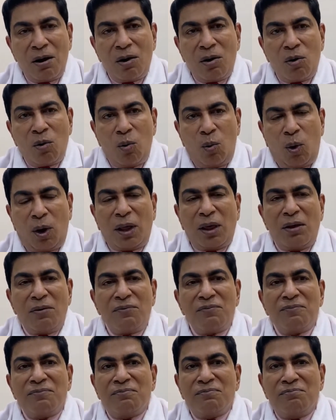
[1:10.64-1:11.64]
One of
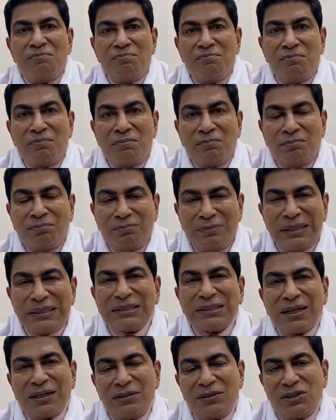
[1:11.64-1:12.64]
the
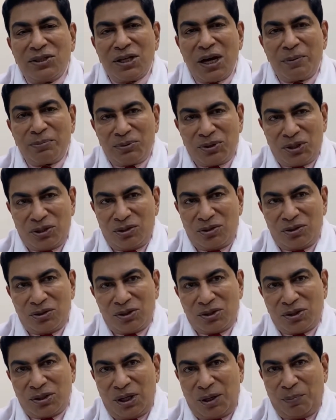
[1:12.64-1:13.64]

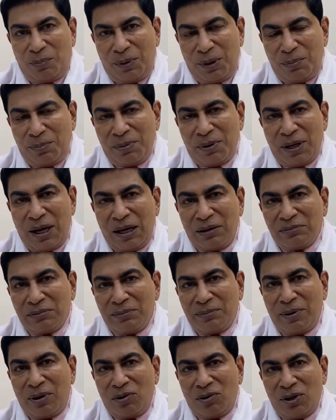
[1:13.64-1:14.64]
misconceptions that people have
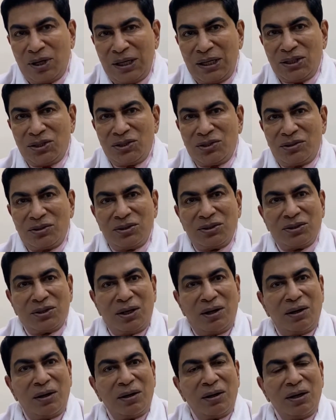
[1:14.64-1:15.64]
about lasers
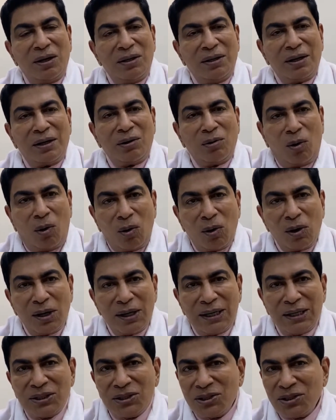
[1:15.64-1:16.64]
are that all
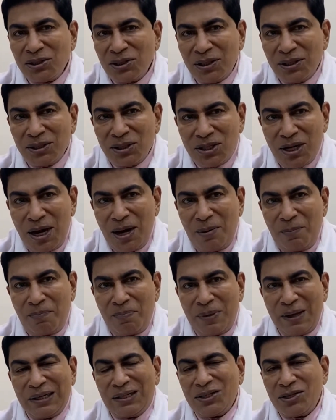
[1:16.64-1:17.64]
lasers are the same.
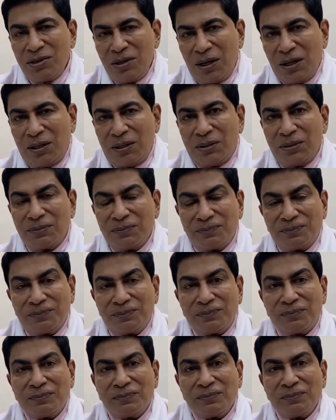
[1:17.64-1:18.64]
It's not.
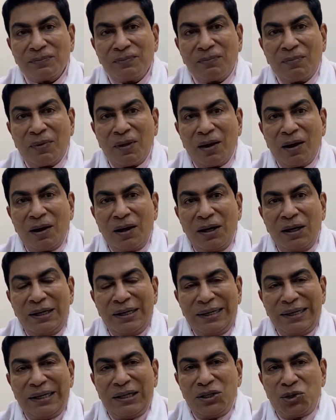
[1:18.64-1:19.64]

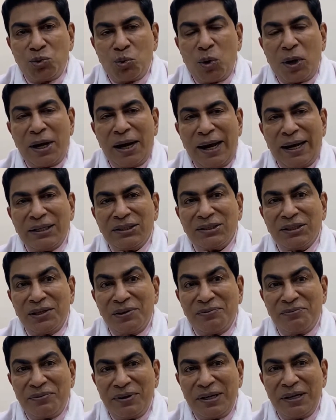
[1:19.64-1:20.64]
Each one has an
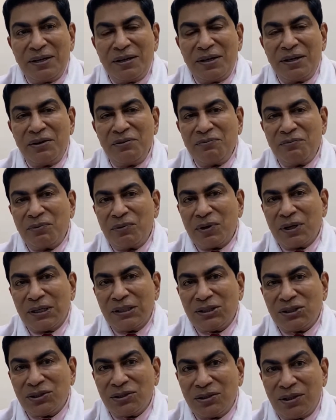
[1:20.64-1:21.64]
affinity for a
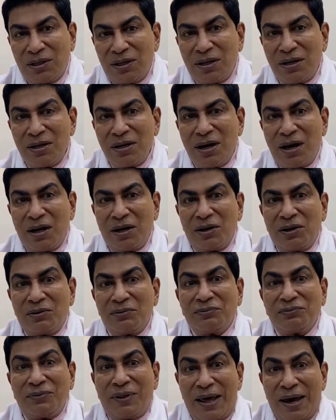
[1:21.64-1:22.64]
certain kind of
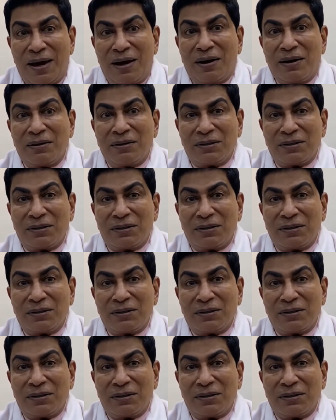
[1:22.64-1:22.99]
thing.